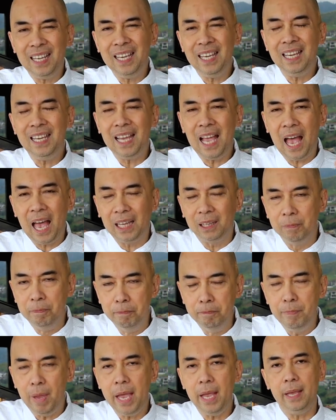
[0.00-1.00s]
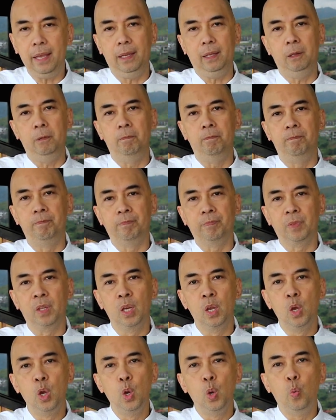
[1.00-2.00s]
he had made
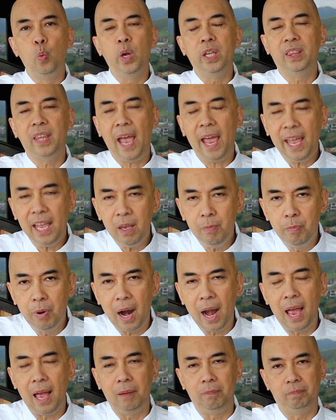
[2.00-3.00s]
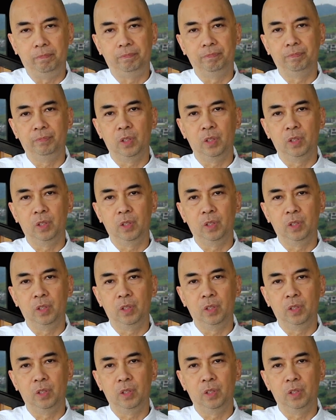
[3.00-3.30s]
with Abraham,